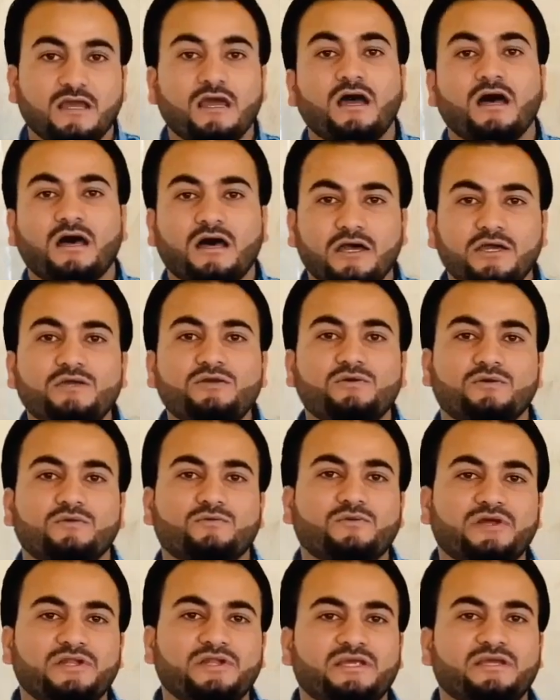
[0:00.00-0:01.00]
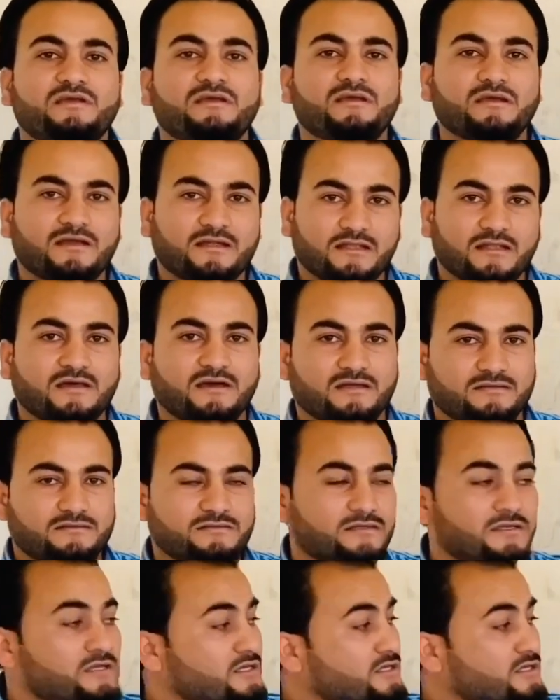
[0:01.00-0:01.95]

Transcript: I go running a lot.